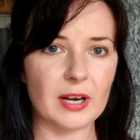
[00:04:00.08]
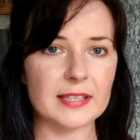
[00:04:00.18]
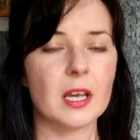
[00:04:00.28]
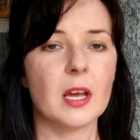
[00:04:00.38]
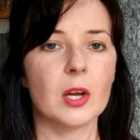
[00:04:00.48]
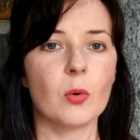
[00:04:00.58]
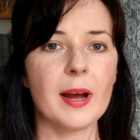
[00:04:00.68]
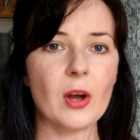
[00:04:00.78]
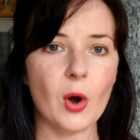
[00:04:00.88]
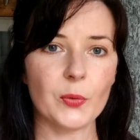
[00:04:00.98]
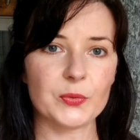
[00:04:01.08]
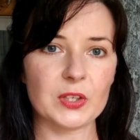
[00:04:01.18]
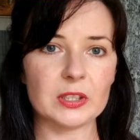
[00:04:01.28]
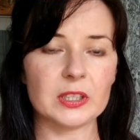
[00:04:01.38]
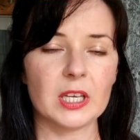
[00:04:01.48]
dress, quite
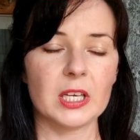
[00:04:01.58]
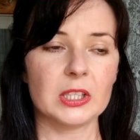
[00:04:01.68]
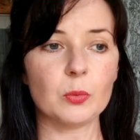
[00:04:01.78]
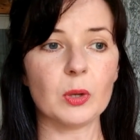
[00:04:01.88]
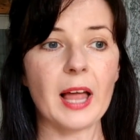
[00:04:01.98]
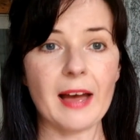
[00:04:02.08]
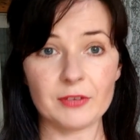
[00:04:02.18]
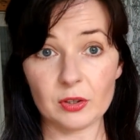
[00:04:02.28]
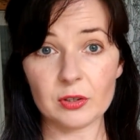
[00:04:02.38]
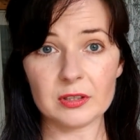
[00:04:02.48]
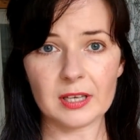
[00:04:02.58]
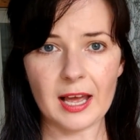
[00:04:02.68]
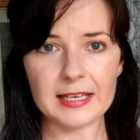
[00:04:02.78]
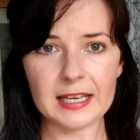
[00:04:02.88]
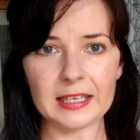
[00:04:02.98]
often you will have an
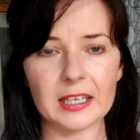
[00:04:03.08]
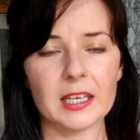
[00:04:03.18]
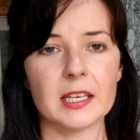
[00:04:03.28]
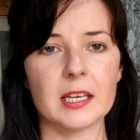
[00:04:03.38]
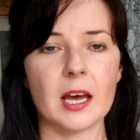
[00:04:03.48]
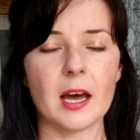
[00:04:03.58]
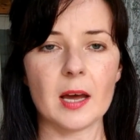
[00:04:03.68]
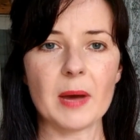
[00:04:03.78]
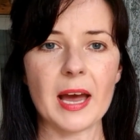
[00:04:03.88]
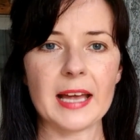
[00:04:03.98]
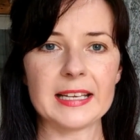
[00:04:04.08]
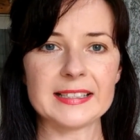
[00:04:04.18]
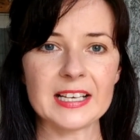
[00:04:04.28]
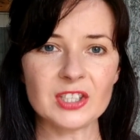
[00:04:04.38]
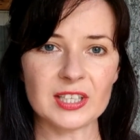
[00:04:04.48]
underlining, and
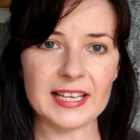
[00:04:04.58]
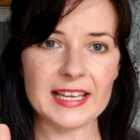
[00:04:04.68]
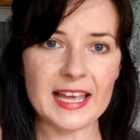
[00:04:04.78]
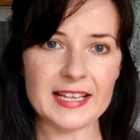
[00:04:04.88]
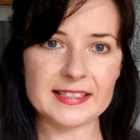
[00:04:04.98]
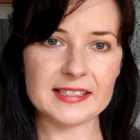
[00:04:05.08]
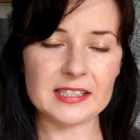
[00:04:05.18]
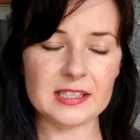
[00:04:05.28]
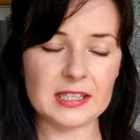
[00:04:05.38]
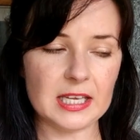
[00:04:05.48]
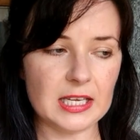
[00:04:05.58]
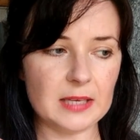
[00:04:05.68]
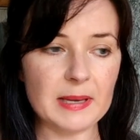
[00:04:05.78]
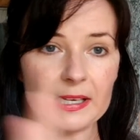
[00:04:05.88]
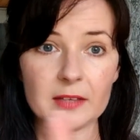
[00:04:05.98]
essentially it's
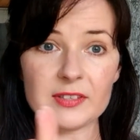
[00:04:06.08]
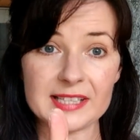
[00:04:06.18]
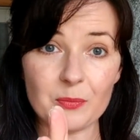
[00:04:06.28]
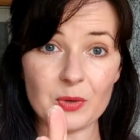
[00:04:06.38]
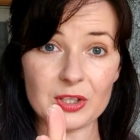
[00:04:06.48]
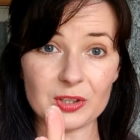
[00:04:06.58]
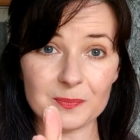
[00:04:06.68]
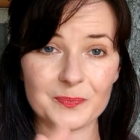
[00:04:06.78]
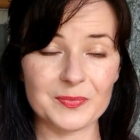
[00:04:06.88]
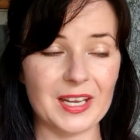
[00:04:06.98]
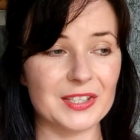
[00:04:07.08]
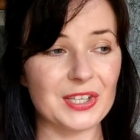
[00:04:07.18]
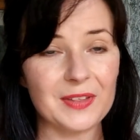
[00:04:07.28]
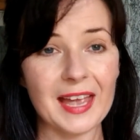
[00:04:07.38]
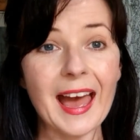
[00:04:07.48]
the middle of a sandwich.
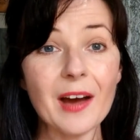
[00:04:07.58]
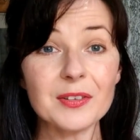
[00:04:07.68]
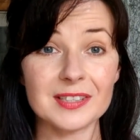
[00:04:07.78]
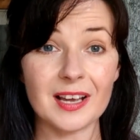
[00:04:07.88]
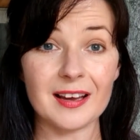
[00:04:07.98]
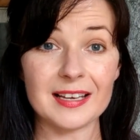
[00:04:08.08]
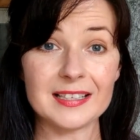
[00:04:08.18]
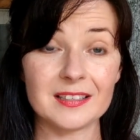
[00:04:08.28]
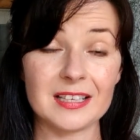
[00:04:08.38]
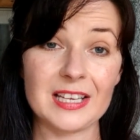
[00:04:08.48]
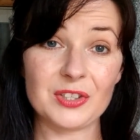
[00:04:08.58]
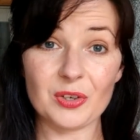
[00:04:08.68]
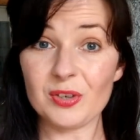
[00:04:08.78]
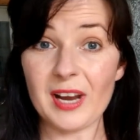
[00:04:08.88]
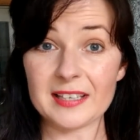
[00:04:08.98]
So the outside is
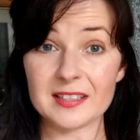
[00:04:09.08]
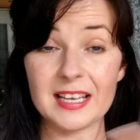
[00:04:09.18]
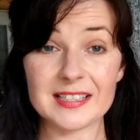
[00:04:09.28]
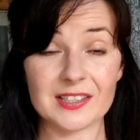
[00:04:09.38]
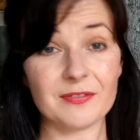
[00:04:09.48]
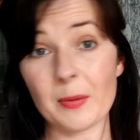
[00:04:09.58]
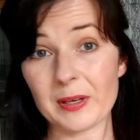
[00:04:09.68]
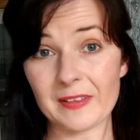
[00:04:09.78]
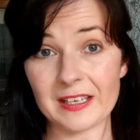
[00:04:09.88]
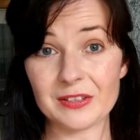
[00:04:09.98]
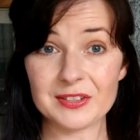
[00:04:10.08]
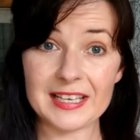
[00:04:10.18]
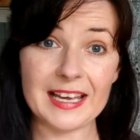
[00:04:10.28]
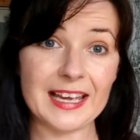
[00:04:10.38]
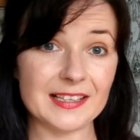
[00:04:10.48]
your dress, it's the fabric that you
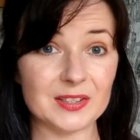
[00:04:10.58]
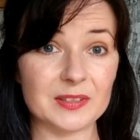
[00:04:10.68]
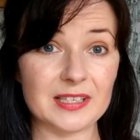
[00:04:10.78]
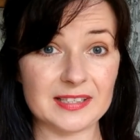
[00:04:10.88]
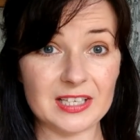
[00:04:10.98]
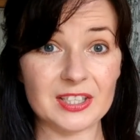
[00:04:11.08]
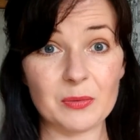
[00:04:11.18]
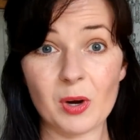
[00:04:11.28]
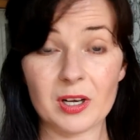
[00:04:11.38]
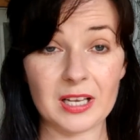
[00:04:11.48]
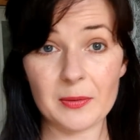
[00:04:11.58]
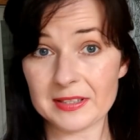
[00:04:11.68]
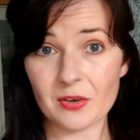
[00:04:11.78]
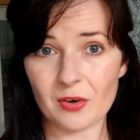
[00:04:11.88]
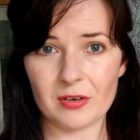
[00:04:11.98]
see, it's essentially what
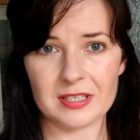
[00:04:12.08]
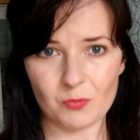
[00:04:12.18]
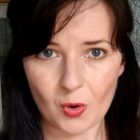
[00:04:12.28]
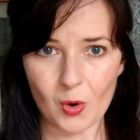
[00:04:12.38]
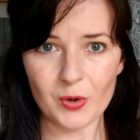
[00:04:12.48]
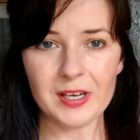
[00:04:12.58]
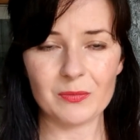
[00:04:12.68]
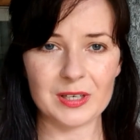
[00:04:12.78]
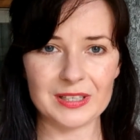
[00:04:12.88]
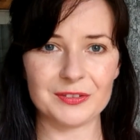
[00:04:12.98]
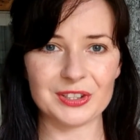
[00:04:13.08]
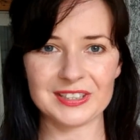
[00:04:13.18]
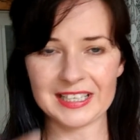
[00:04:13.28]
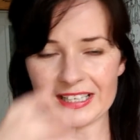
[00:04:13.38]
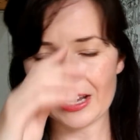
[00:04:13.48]
Chloe's already worn and what you've
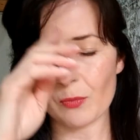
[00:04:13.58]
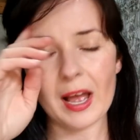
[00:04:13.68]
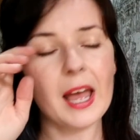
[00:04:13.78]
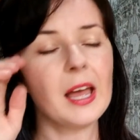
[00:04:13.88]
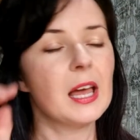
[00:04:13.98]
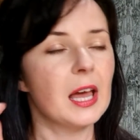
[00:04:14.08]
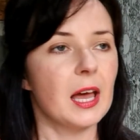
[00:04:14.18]
just seen her wear.